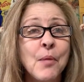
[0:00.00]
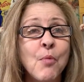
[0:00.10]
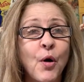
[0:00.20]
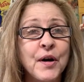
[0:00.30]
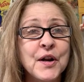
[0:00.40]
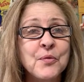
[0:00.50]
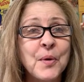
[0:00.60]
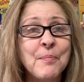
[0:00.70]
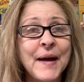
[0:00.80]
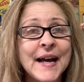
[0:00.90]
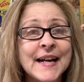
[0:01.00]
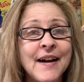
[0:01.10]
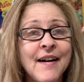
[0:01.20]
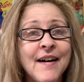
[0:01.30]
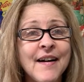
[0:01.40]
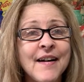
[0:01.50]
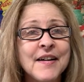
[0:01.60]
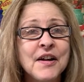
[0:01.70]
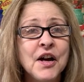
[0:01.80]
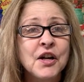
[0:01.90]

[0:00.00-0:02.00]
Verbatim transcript: Good morning, Rebecca.